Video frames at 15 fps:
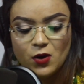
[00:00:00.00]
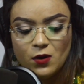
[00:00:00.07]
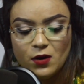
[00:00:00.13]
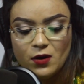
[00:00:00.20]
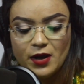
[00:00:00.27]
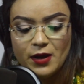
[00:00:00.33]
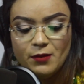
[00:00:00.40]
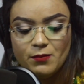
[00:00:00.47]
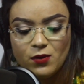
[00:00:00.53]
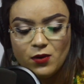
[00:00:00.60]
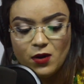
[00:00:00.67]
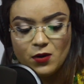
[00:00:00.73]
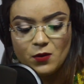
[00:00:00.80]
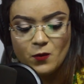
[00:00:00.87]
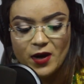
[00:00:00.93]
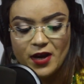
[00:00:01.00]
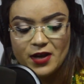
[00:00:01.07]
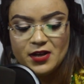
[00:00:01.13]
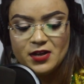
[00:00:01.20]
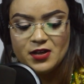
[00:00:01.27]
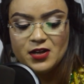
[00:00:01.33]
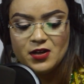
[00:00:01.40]
or a blog
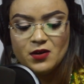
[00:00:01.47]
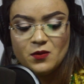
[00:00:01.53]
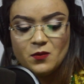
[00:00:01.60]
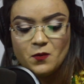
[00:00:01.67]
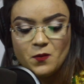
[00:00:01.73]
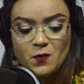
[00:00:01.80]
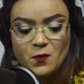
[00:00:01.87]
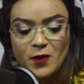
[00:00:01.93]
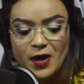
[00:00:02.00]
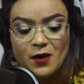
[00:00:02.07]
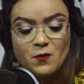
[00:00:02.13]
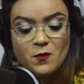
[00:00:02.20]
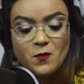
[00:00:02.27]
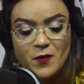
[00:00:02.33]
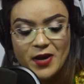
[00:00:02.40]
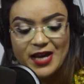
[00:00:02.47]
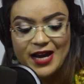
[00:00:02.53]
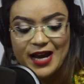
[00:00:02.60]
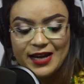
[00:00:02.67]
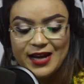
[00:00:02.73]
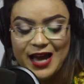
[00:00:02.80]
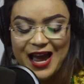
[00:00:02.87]
where we
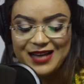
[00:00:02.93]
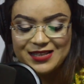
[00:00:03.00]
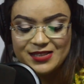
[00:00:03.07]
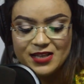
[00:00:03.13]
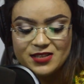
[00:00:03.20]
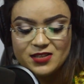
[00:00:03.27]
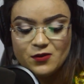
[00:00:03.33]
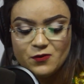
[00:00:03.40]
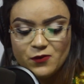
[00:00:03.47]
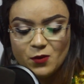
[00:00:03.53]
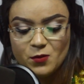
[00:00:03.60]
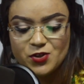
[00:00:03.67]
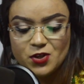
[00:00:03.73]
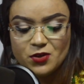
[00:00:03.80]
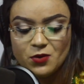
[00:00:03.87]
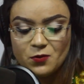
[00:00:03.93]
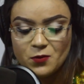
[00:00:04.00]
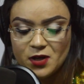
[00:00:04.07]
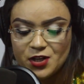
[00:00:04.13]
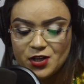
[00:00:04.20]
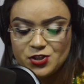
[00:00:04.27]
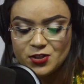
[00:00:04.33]
can access information on
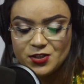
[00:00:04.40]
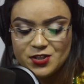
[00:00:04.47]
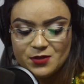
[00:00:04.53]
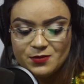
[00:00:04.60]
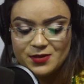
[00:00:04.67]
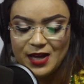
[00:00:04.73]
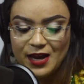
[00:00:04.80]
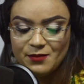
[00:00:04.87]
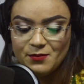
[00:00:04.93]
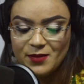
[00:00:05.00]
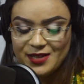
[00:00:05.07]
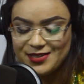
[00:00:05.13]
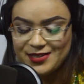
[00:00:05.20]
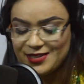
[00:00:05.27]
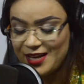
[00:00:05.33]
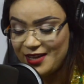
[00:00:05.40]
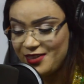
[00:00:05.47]
relationships and message?